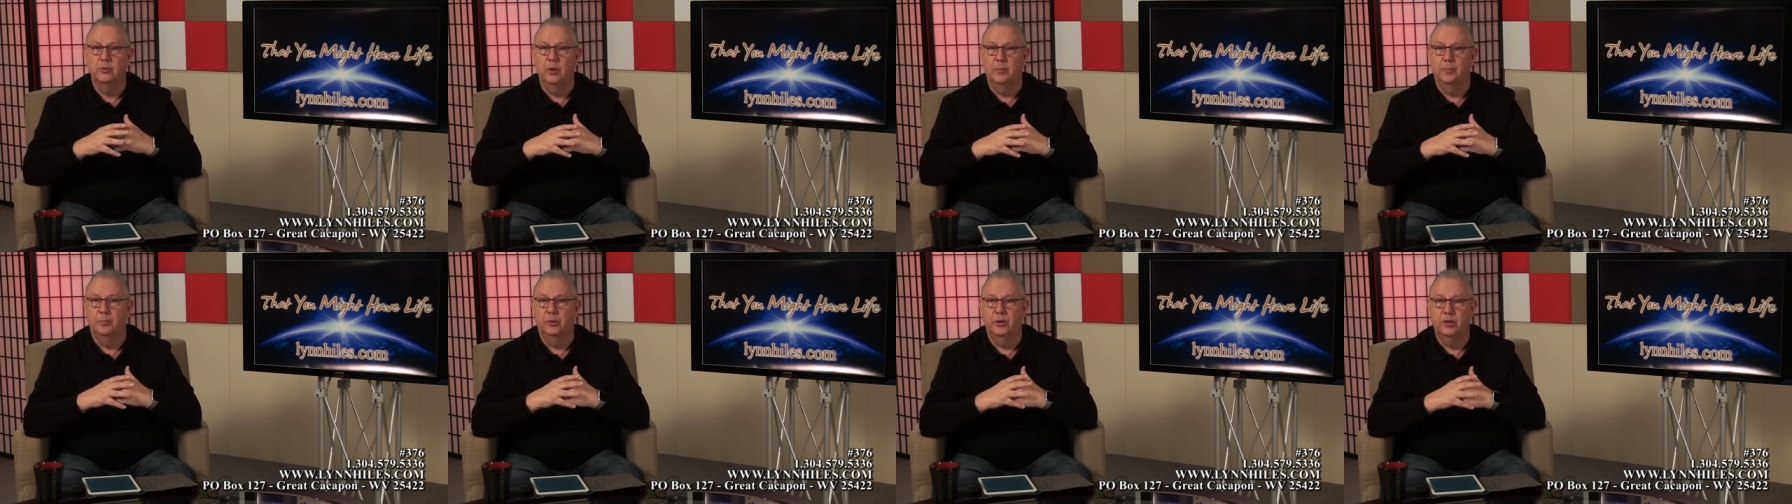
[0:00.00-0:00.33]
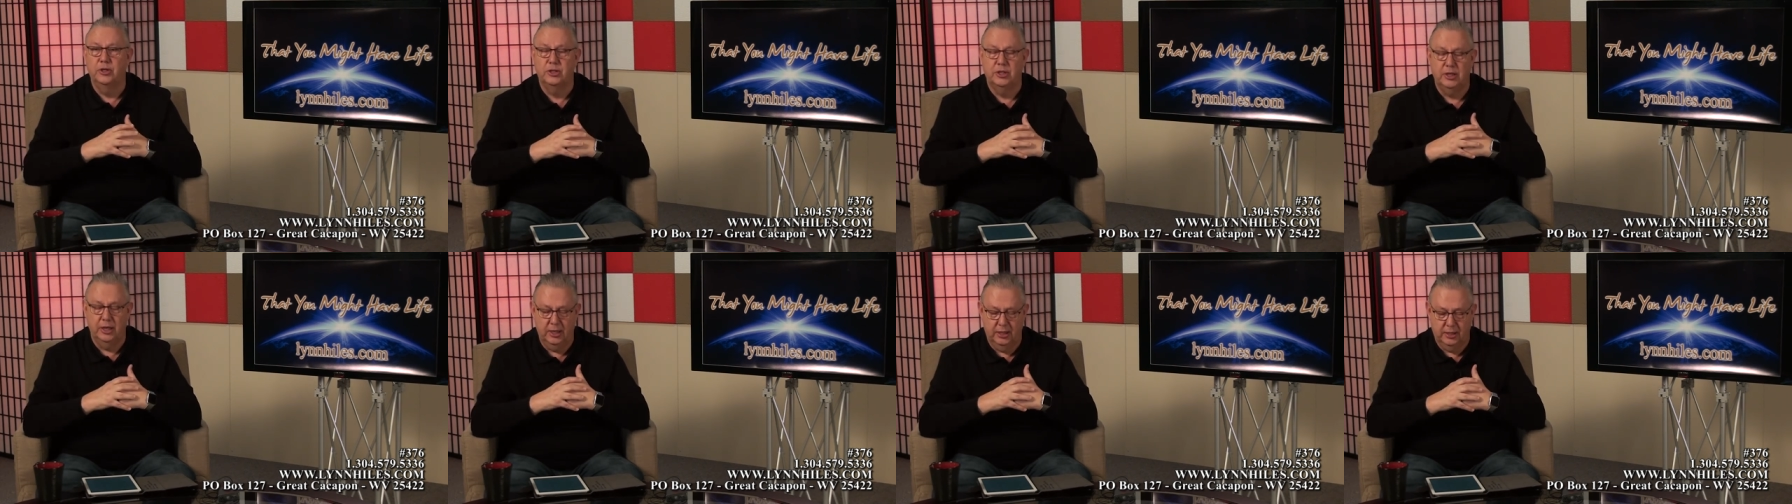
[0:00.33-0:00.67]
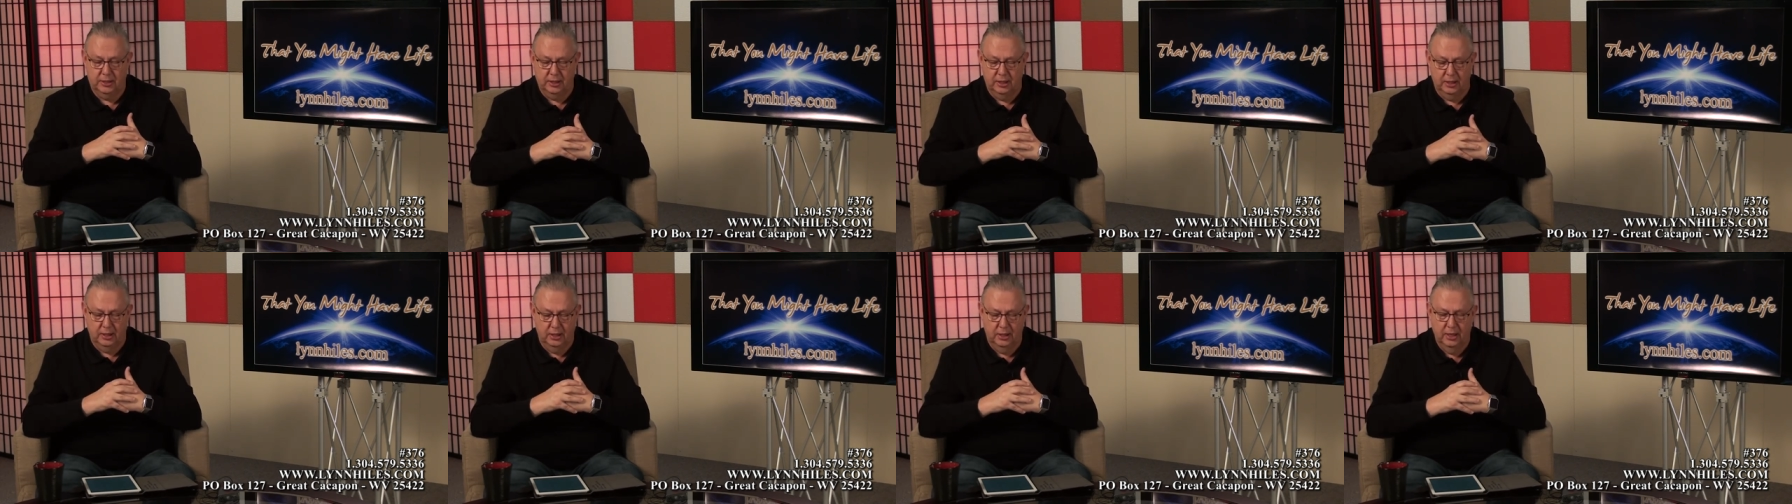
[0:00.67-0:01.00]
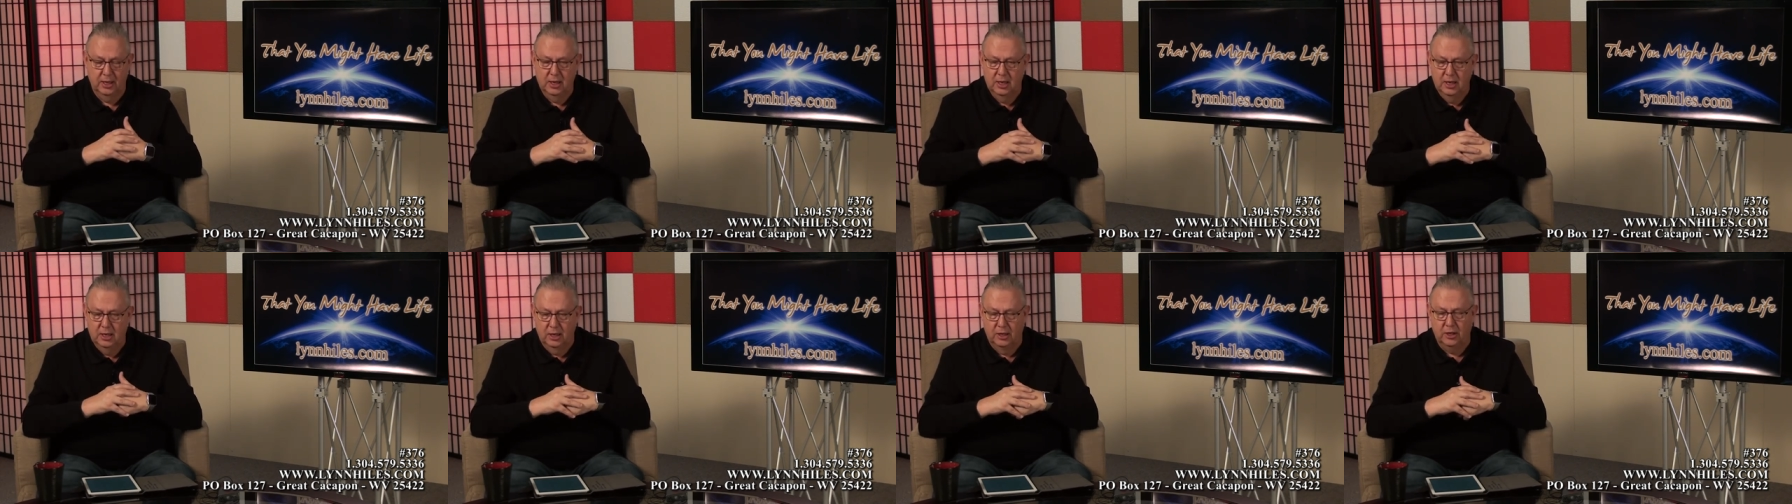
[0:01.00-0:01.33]
We appreciate uh,
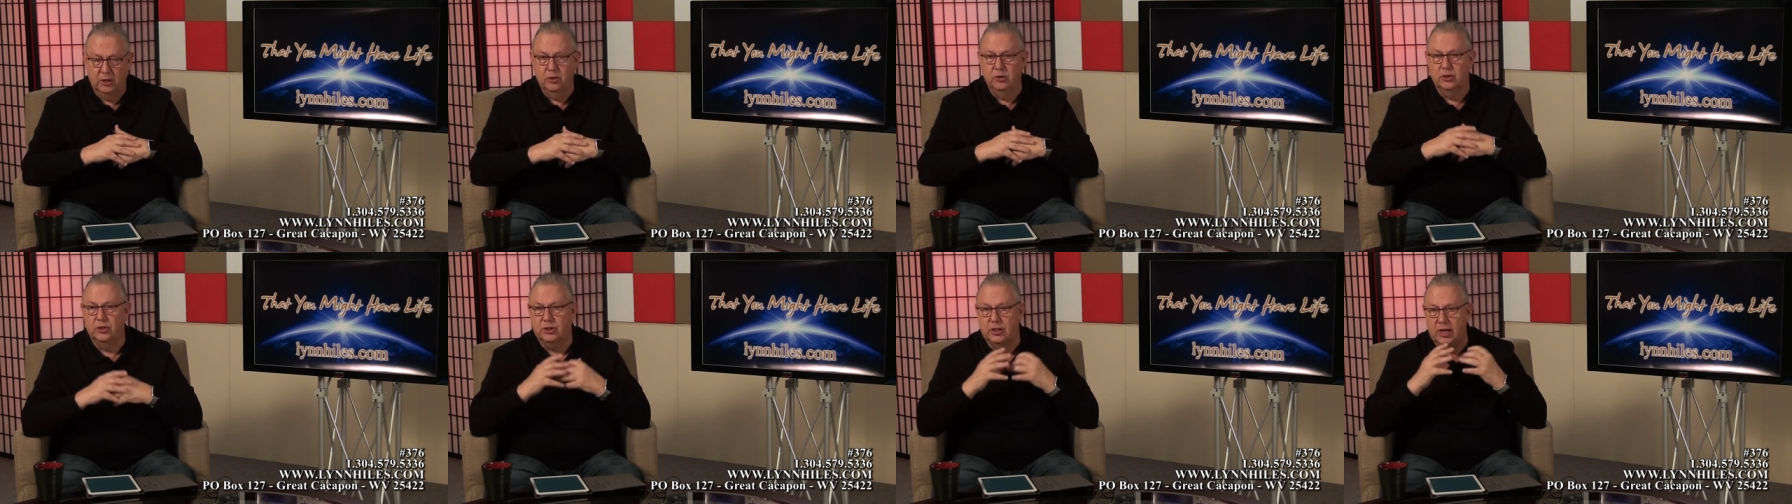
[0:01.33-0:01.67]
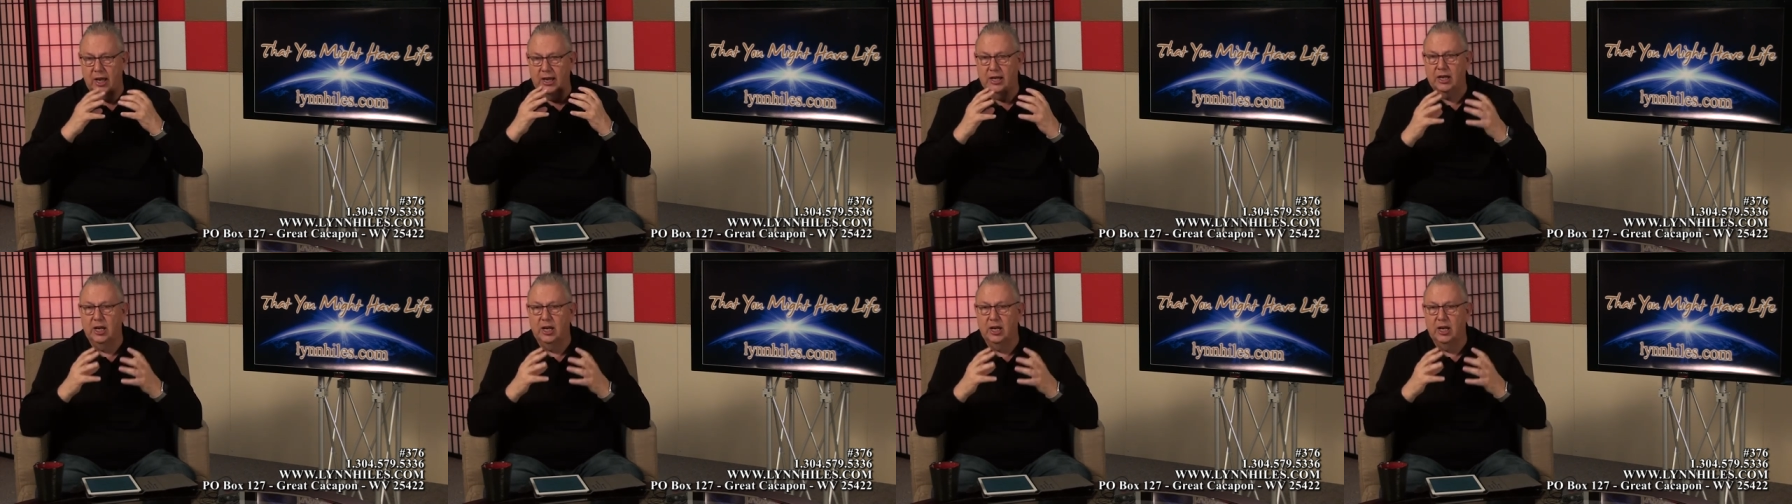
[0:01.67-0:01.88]
you staying